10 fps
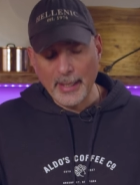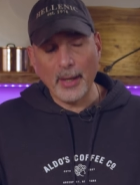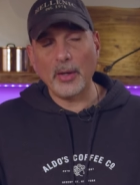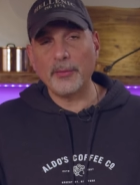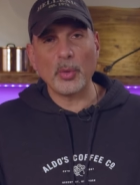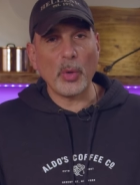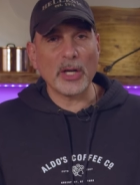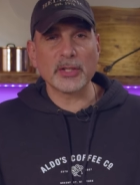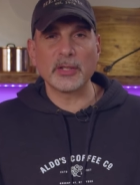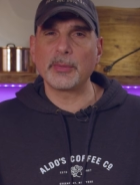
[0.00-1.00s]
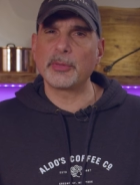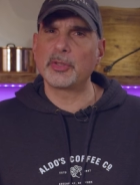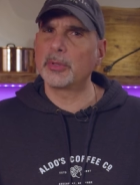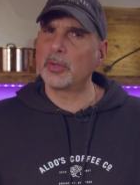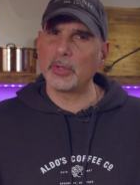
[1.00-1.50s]
Now, if you're watching this, I'm
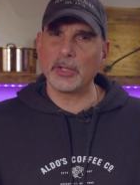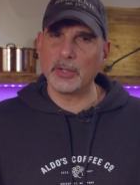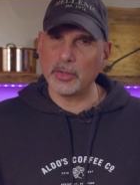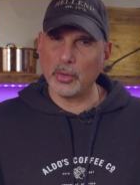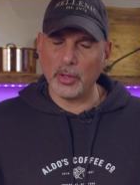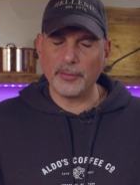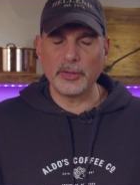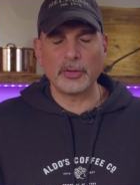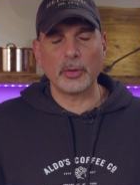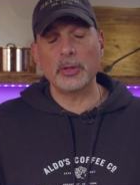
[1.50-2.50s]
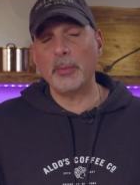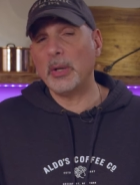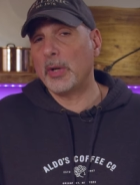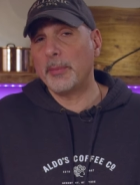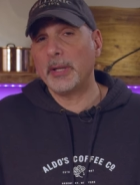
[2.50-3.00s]
assuming you're really into coffee, so you
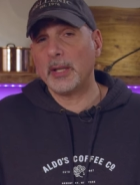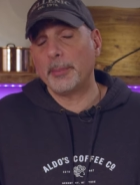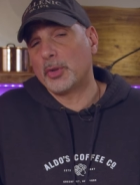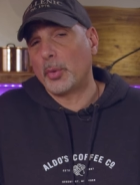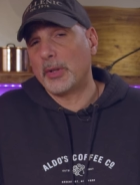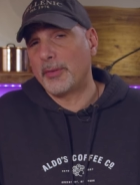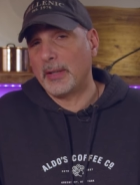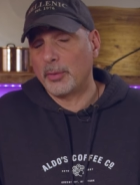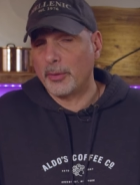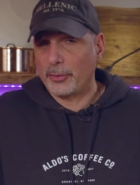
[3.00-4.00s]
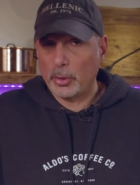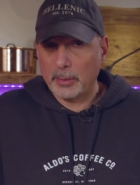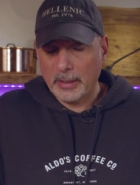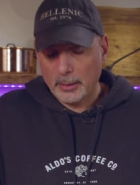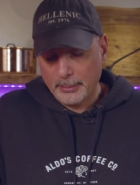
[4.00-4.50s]
may want to pick up a 25 or a
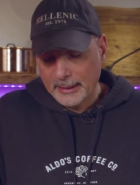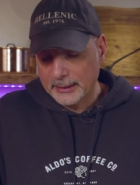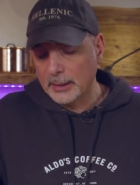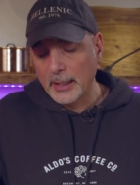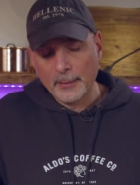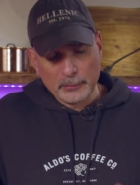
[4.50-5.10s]
40-pound bag.